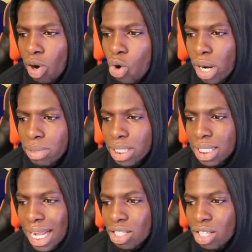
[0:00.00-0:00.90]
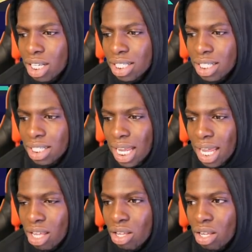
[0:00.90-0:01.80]
Bro, them stats are
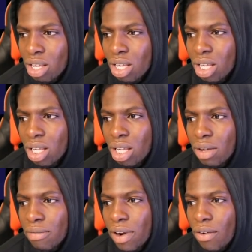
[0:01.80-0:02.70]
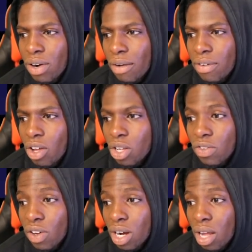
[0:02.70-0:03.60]
sick. Fair enough. He
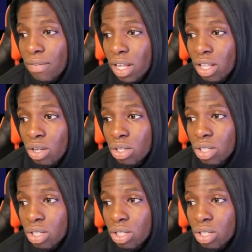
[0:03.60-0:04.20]
goes for nothing, though.